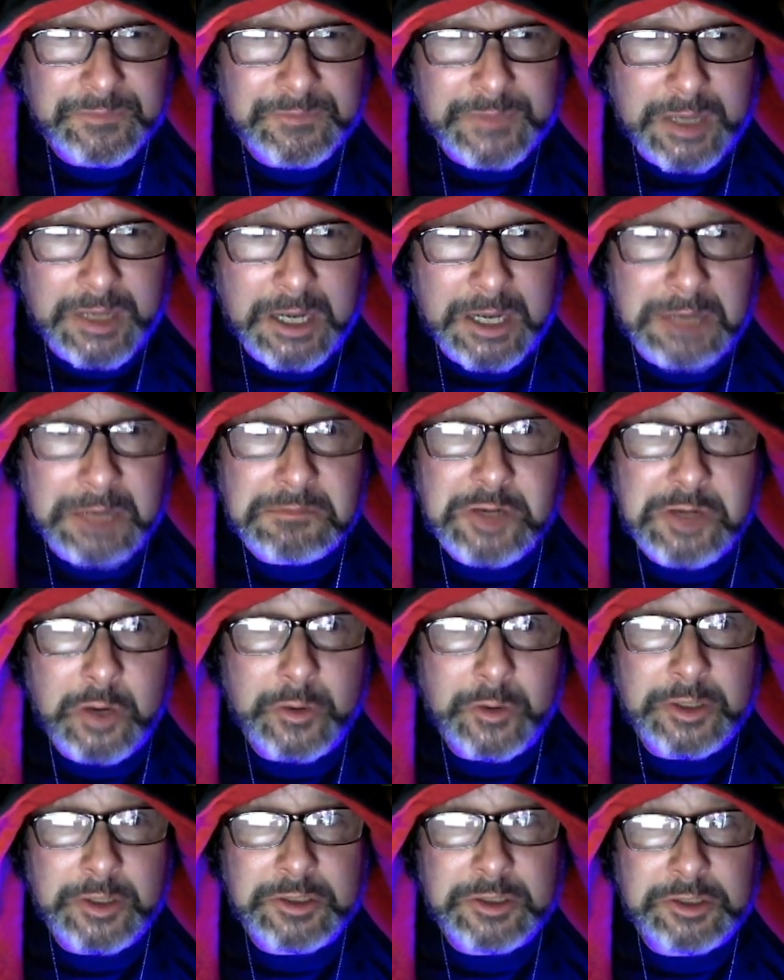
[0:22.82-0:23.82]
I'm
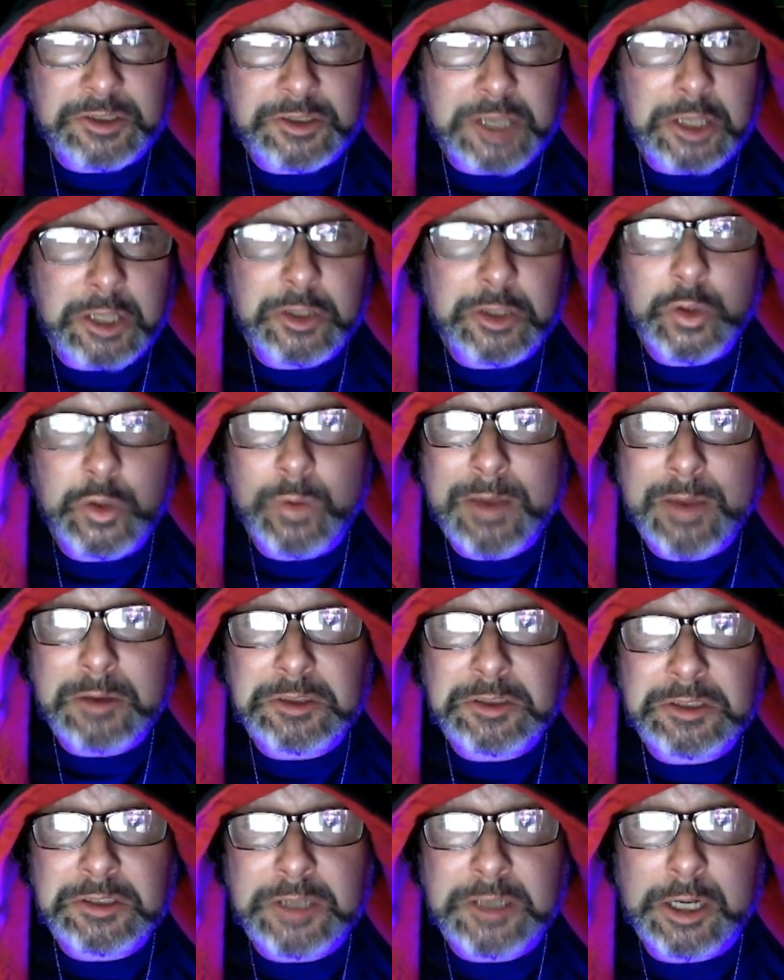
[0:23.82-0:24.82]
going to tell you about
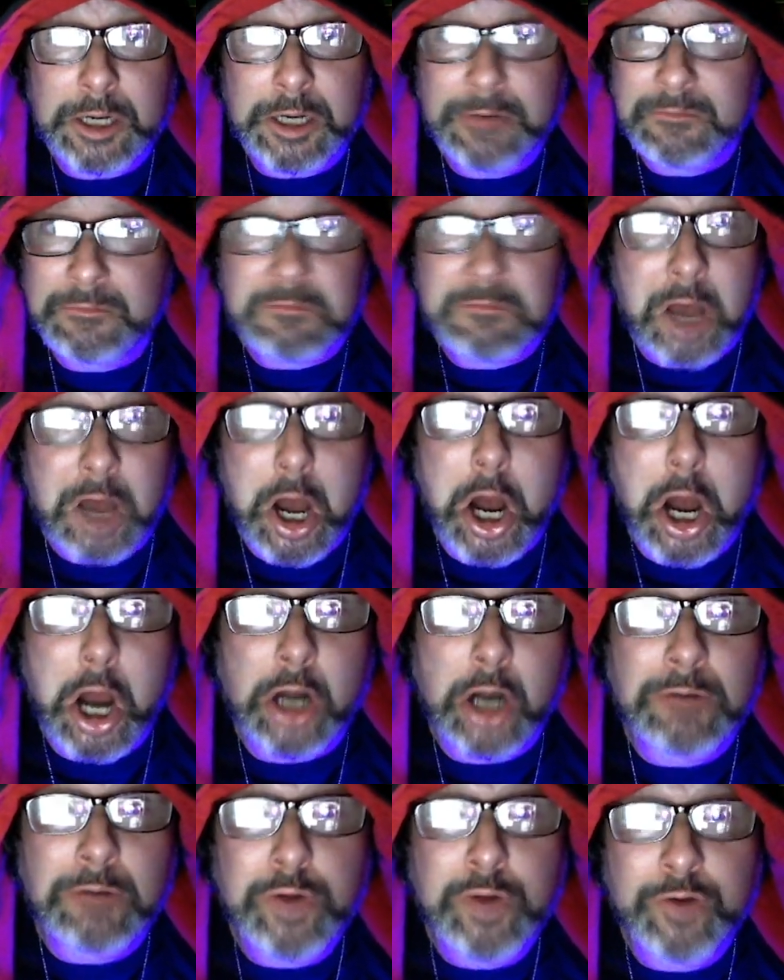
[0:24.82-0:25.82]
this
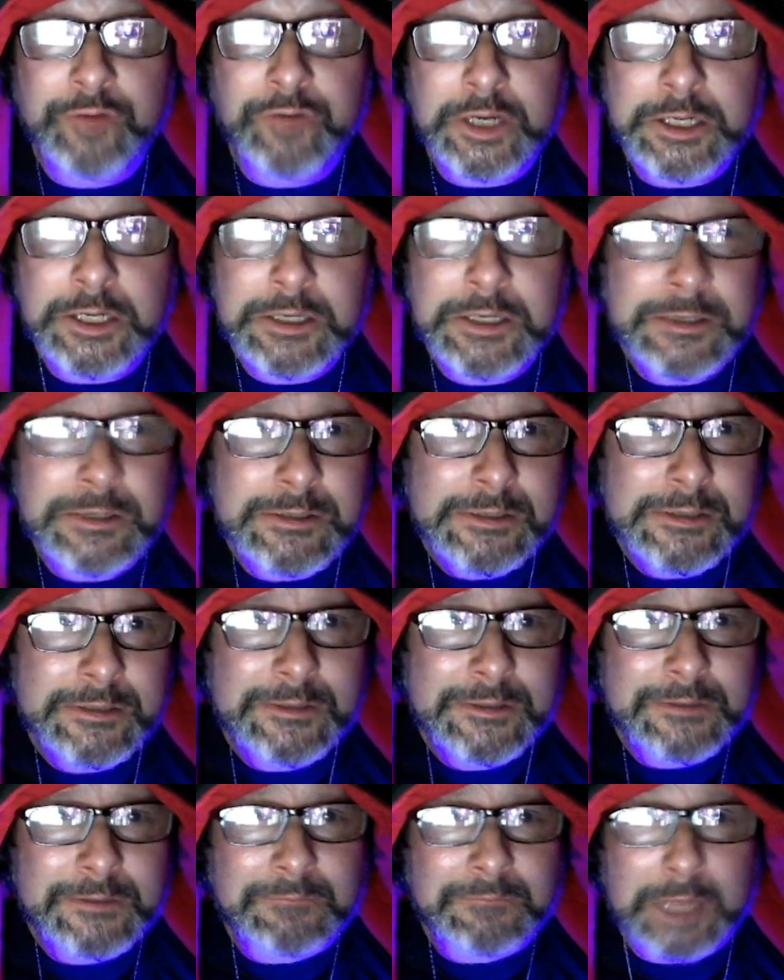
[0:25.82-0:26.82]
horror movie
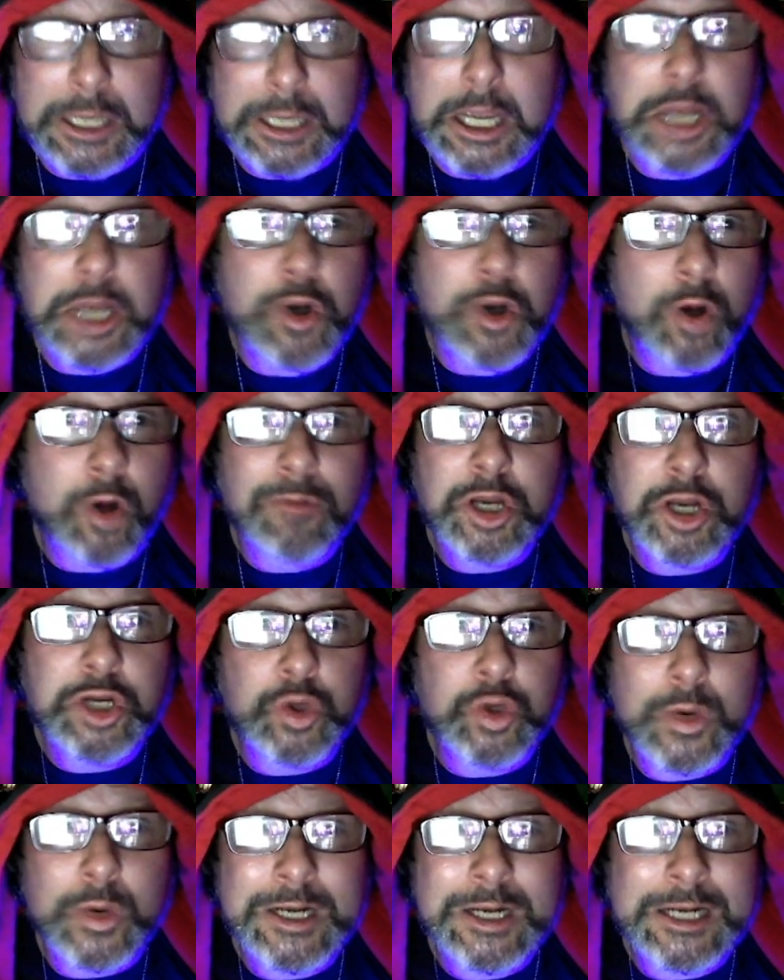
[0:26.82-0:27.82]
like I normally
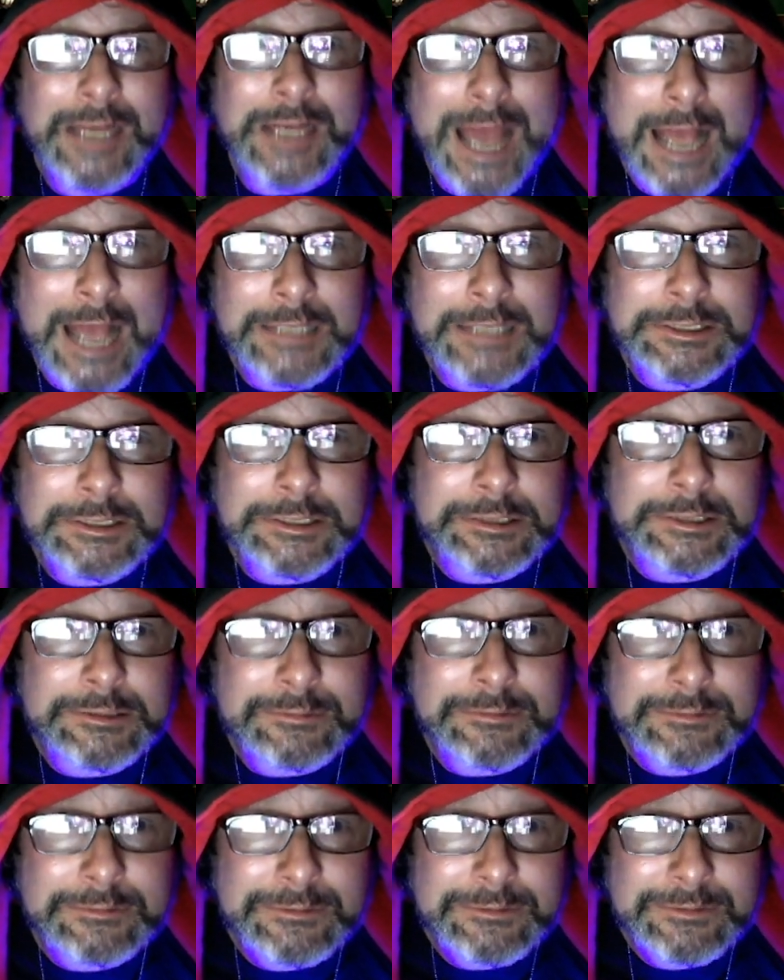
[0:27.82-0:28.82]
do in class.
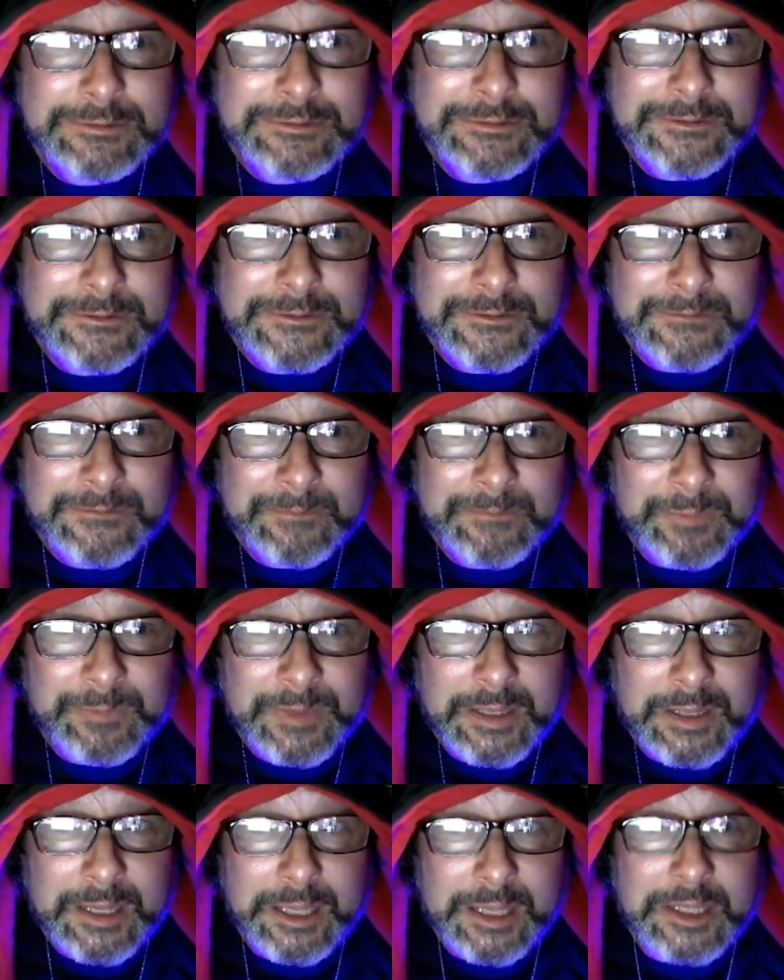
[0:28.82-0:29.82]

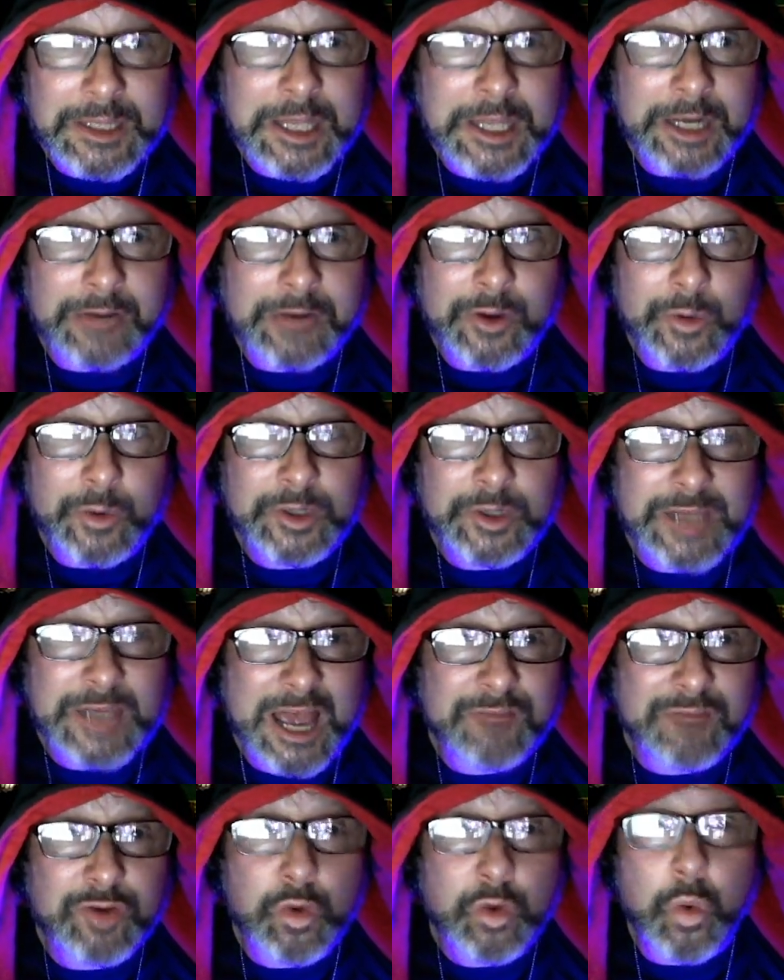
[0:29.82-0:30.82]
And then I'm going to
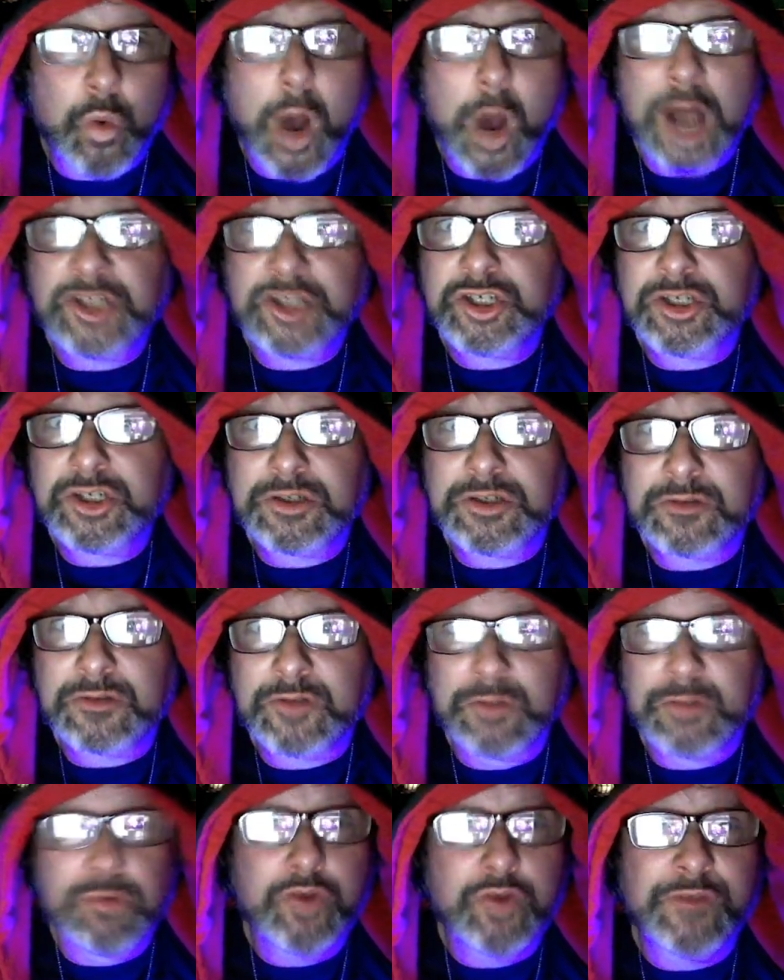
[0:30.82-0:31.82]
have you watch
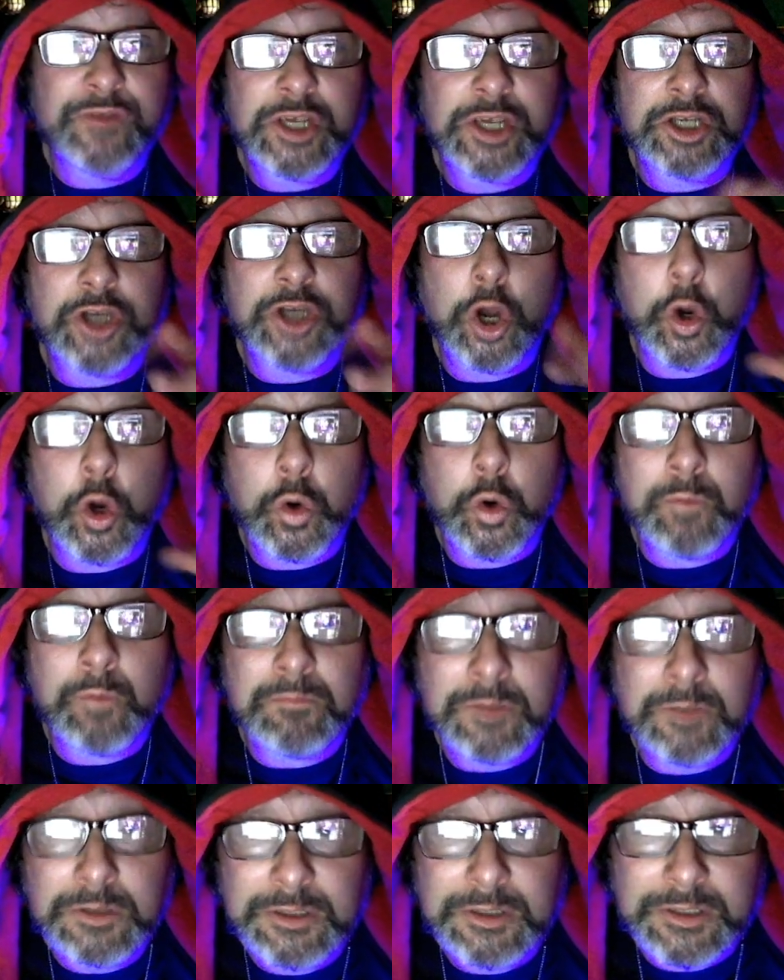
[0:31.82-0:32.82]
the movie at
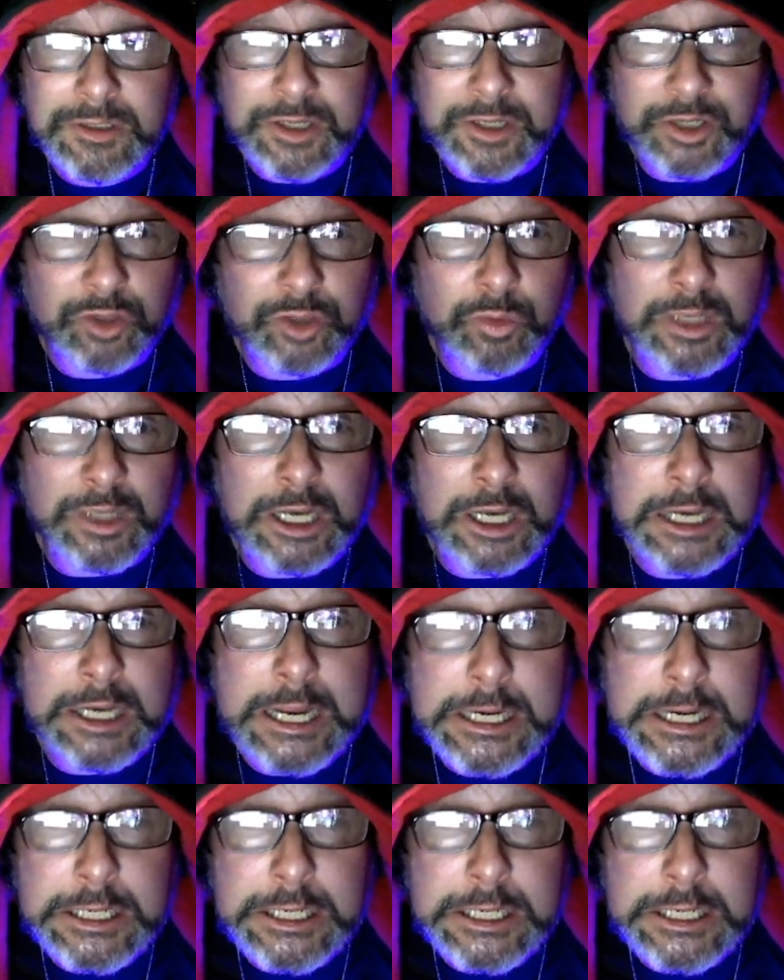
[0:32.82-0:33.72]
home, either with a link,